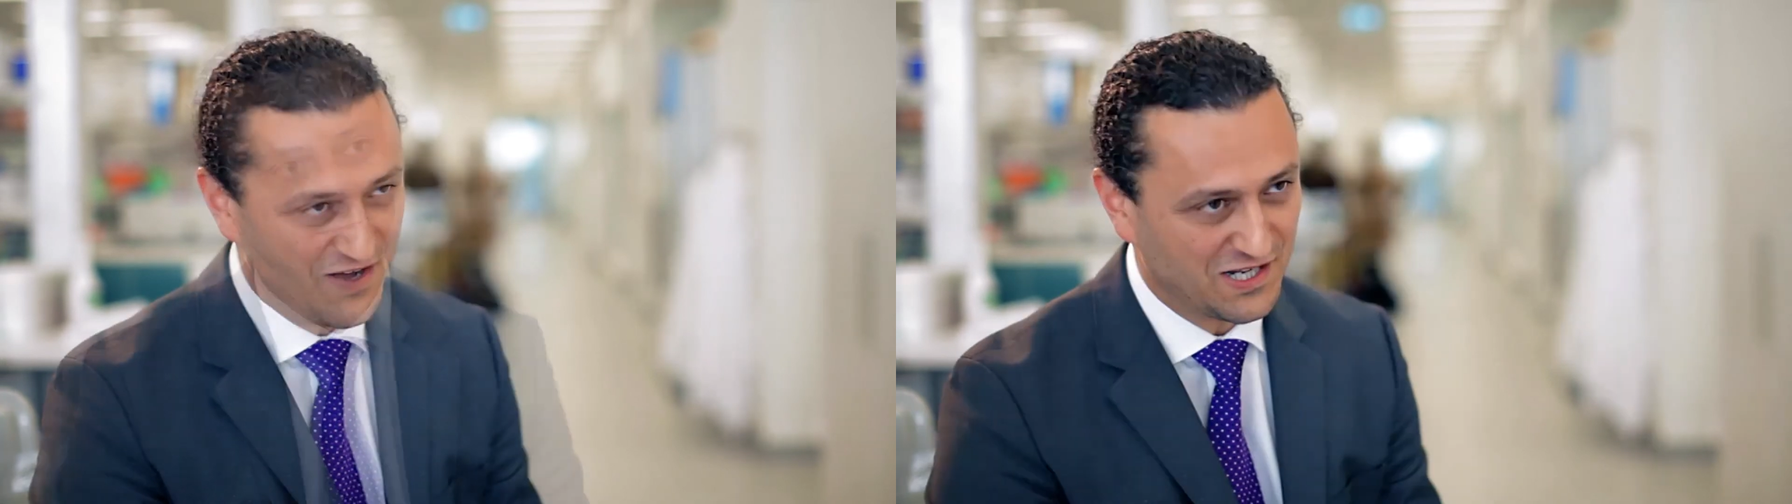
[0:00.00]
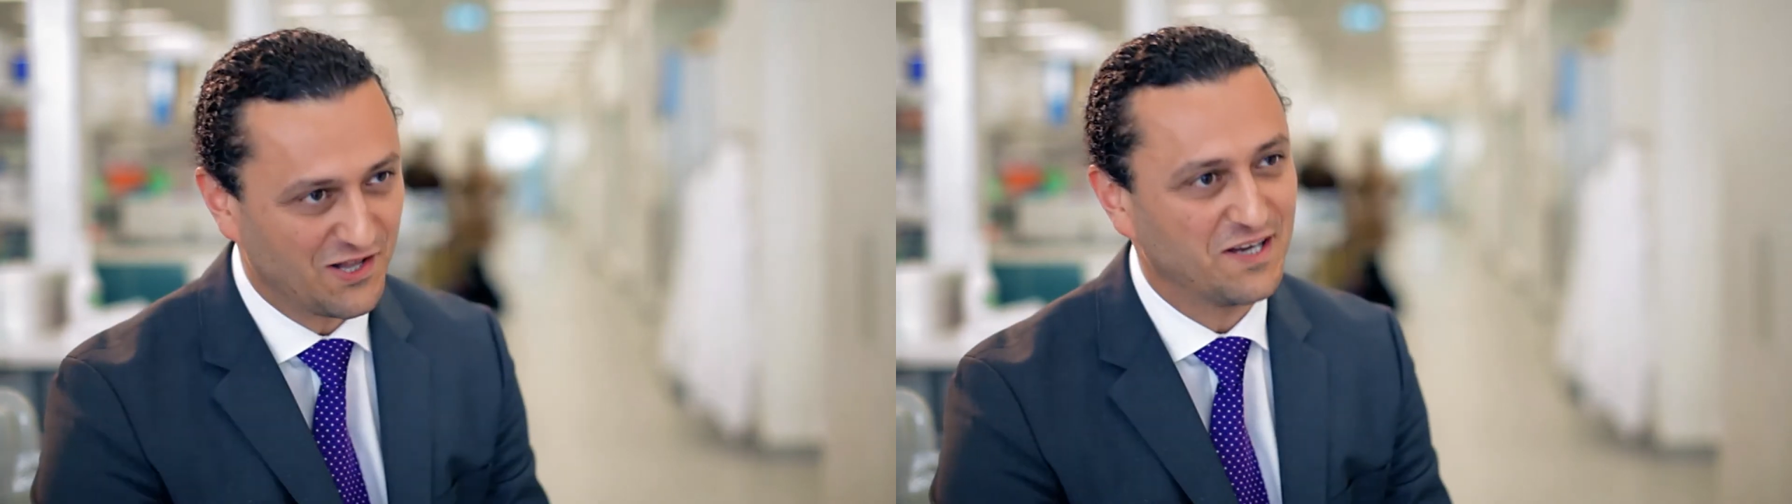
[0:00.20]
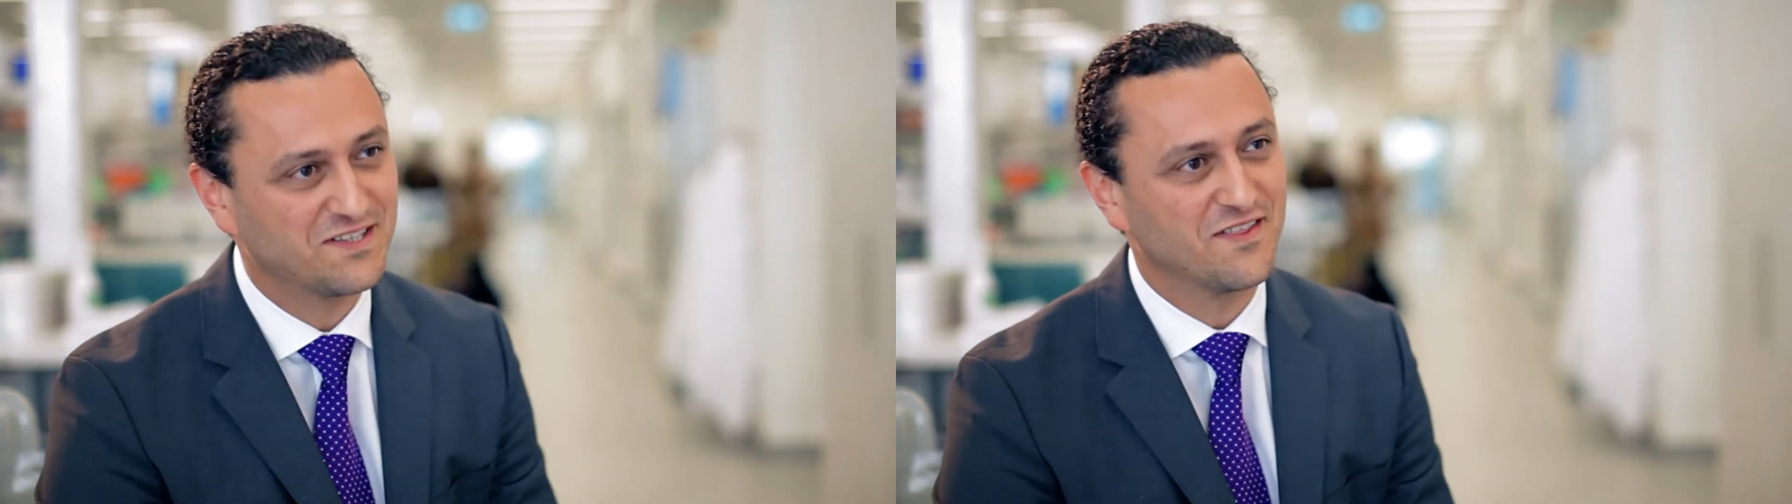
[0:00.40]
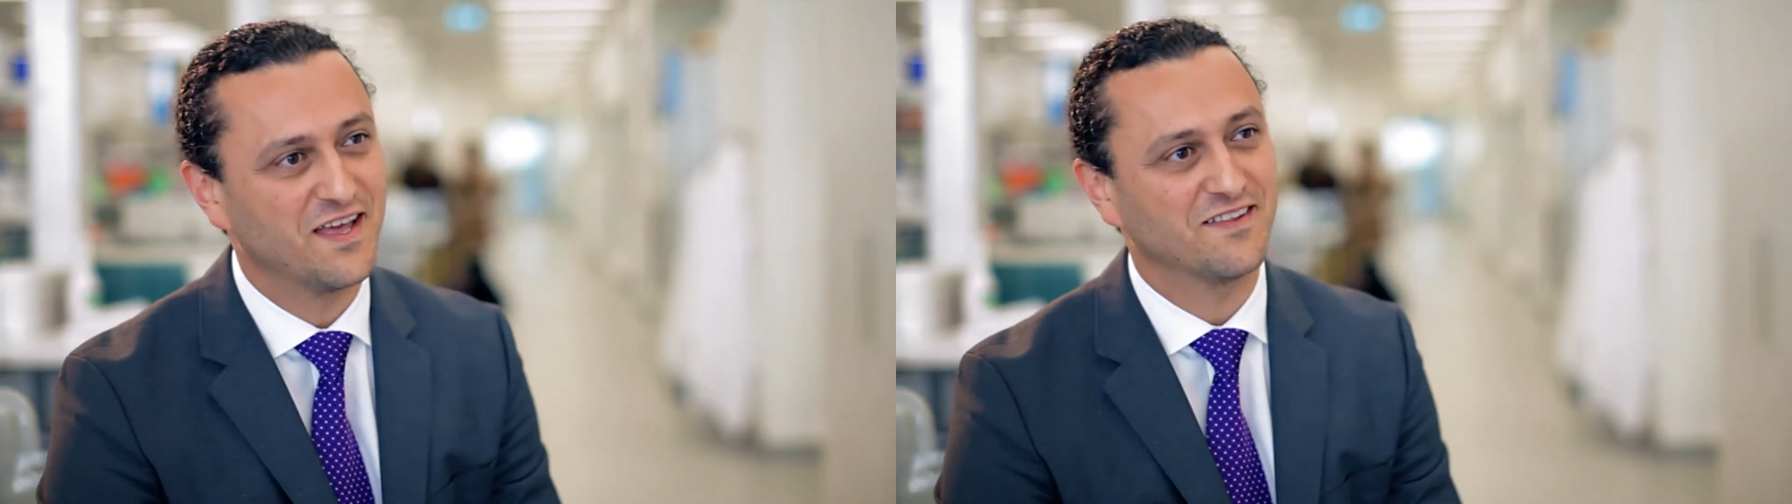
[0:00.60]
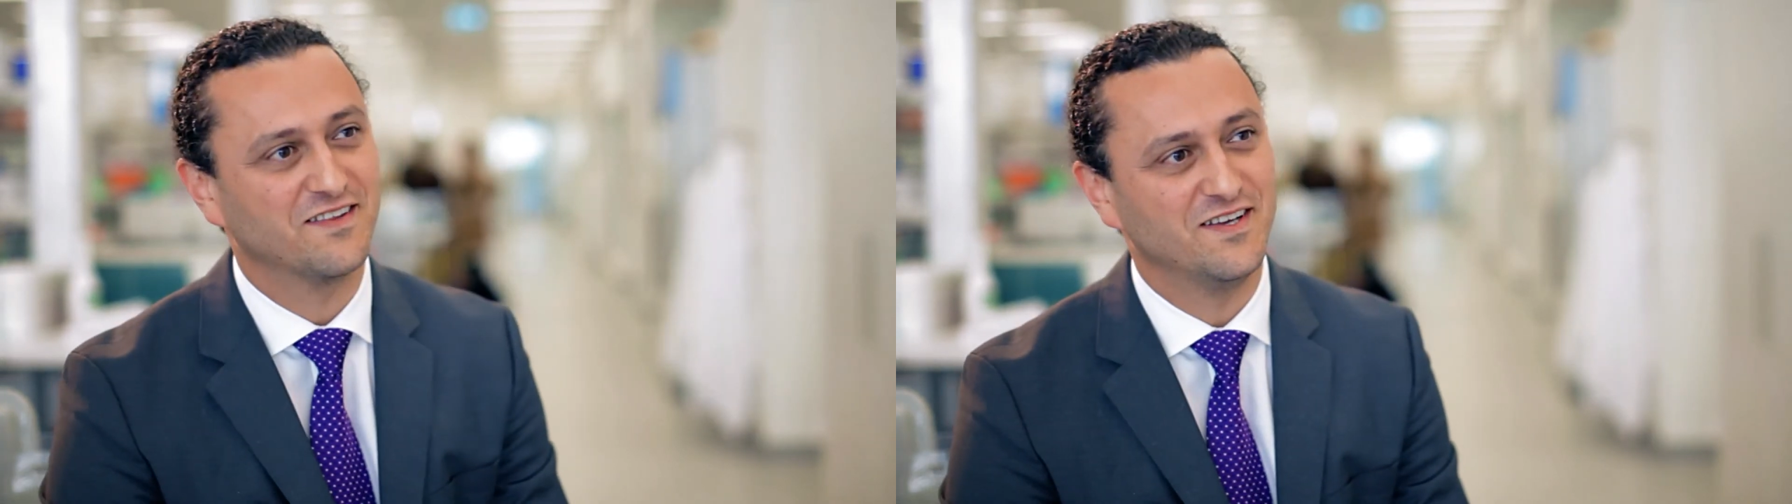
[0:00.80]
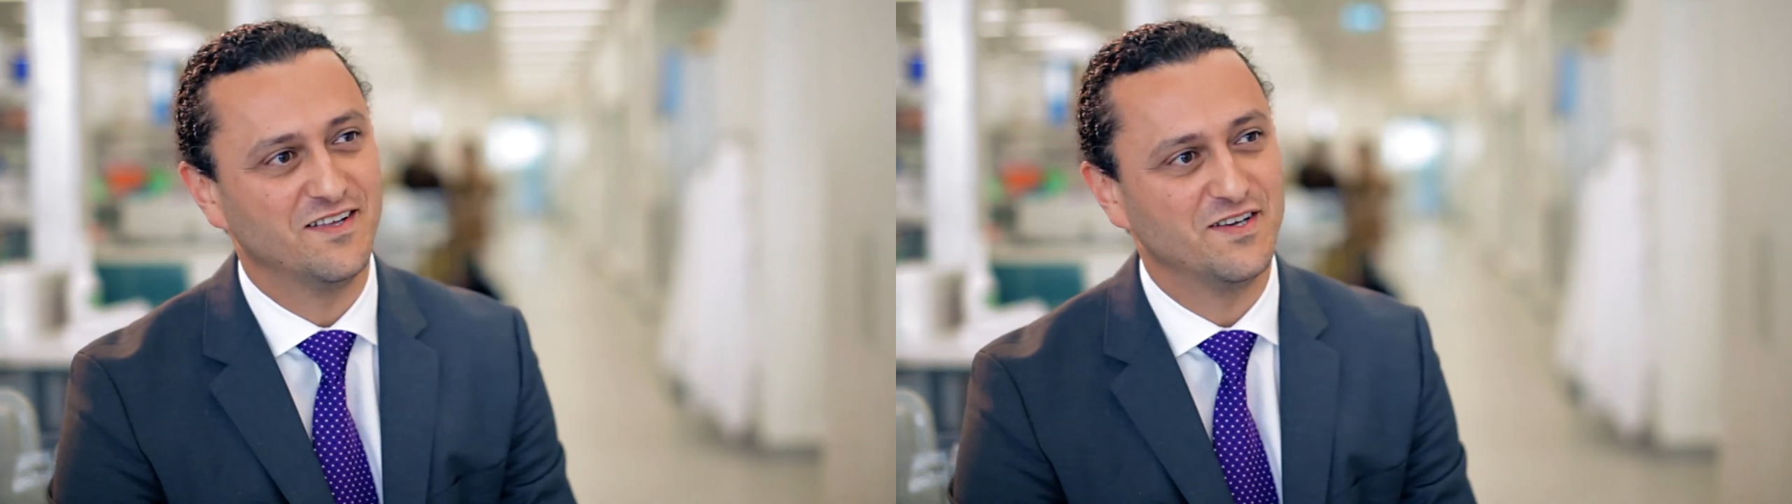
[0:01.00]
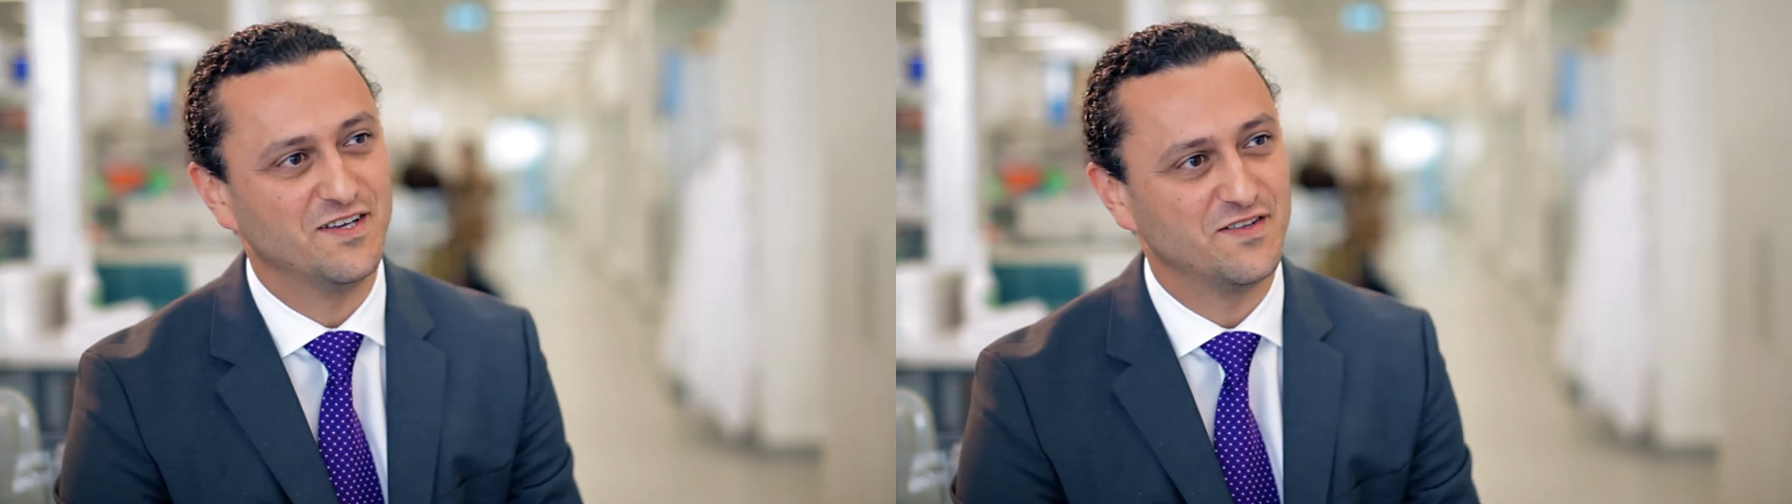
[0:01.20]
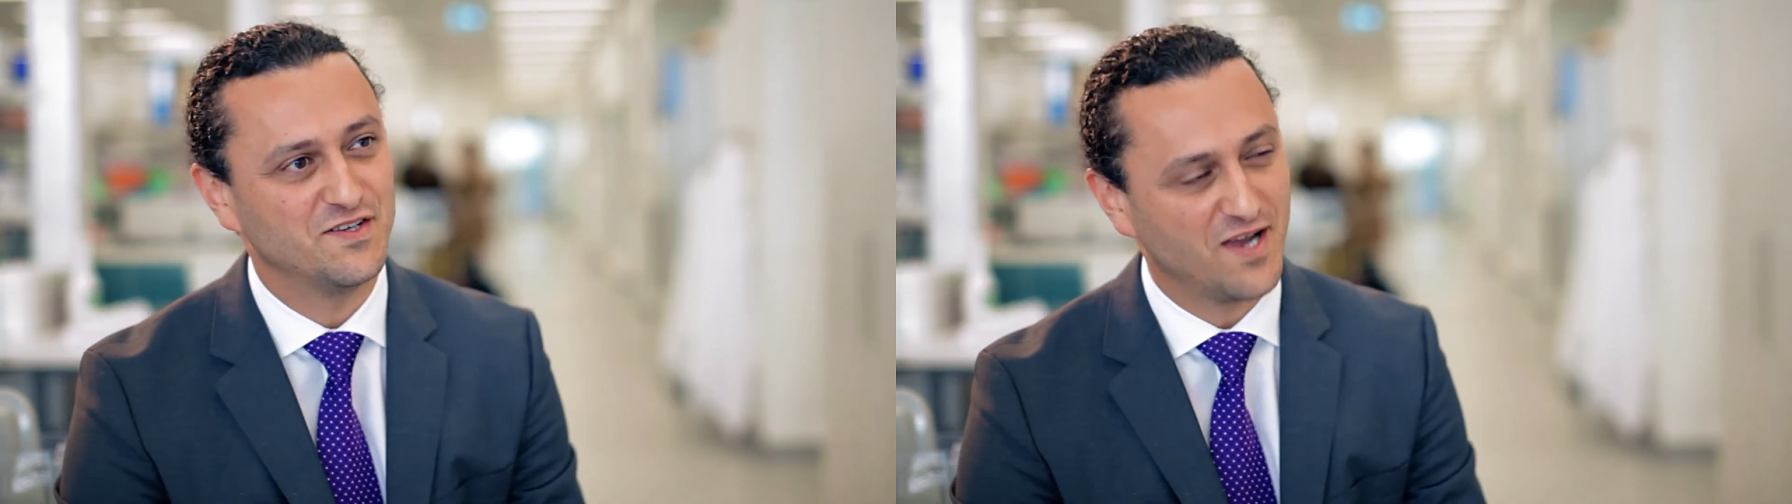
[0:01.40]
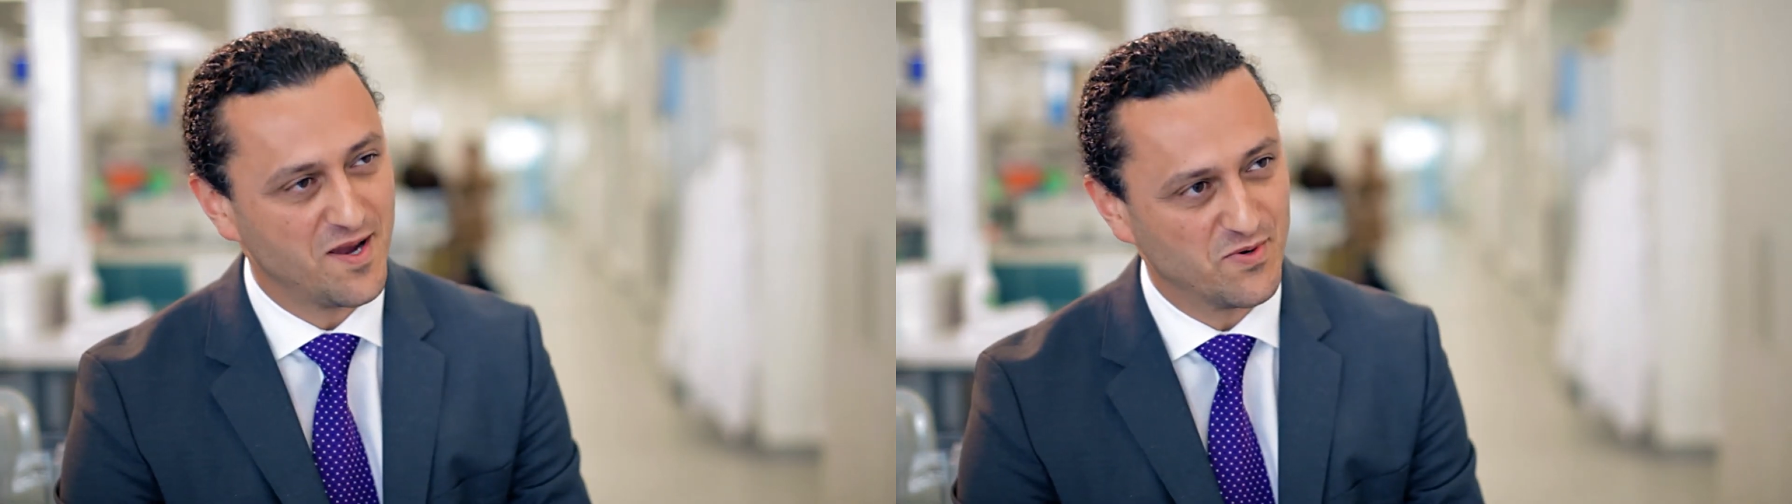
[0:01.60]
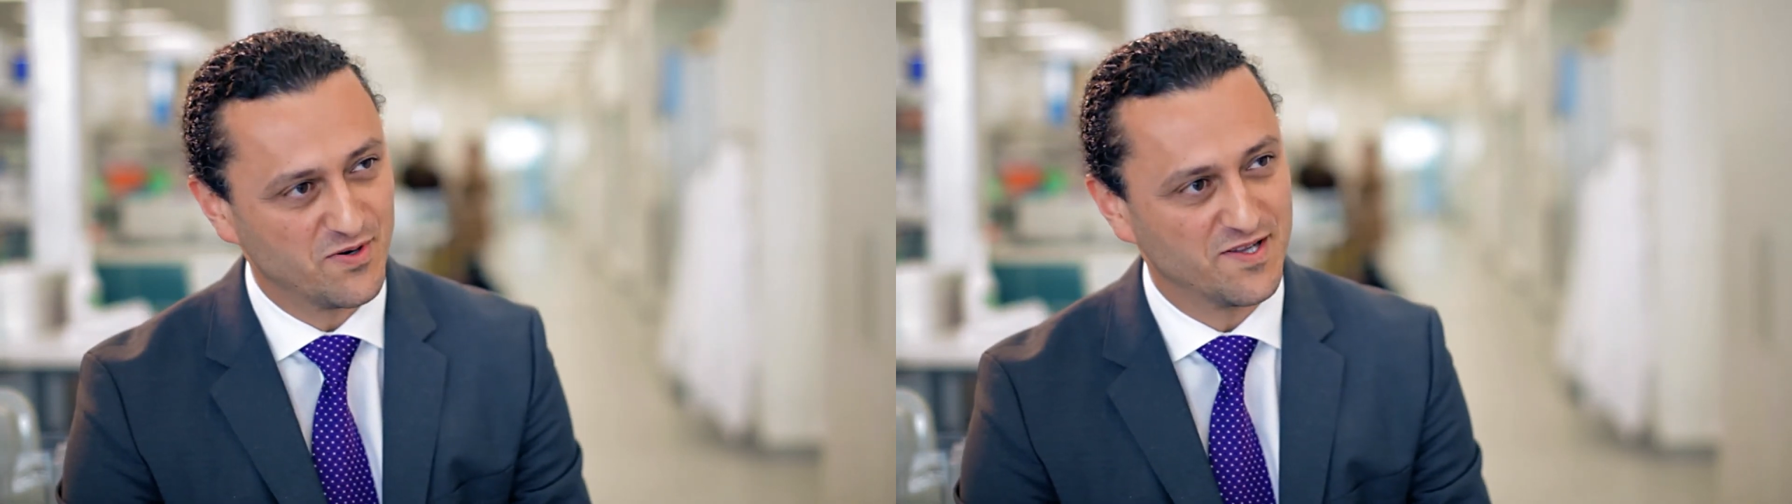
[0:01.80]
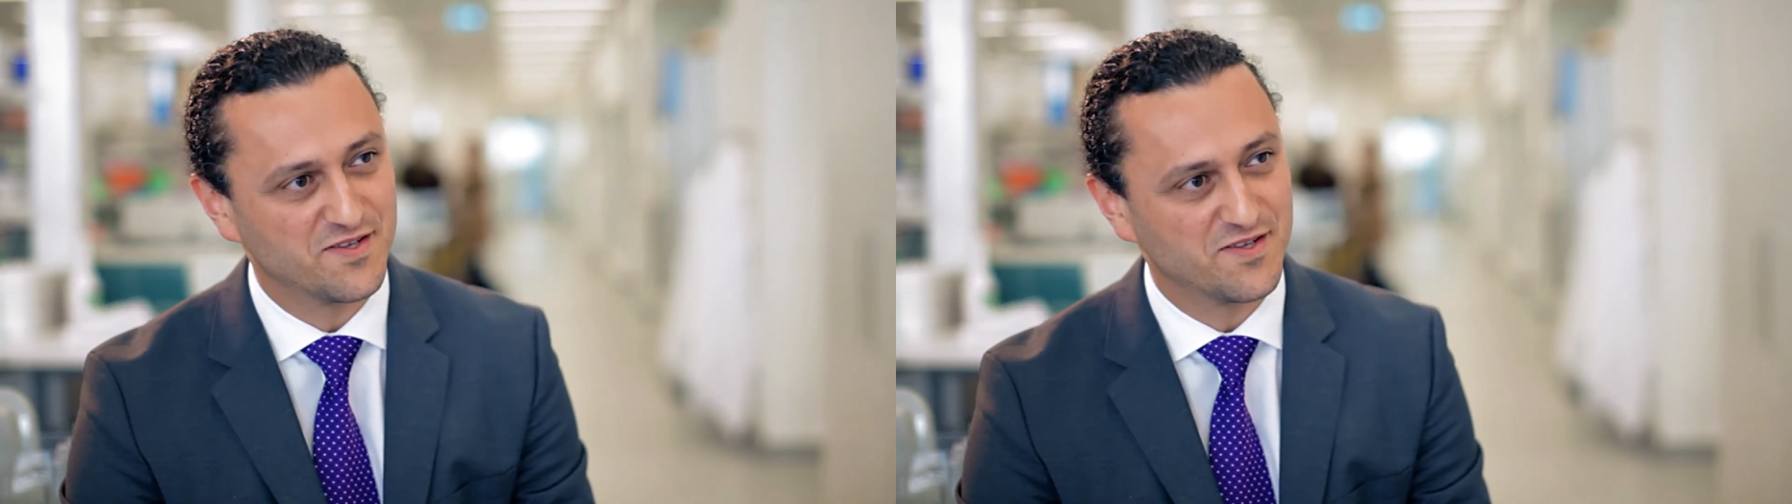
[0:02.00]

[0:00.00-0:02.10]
I'd like to thank the Chamber and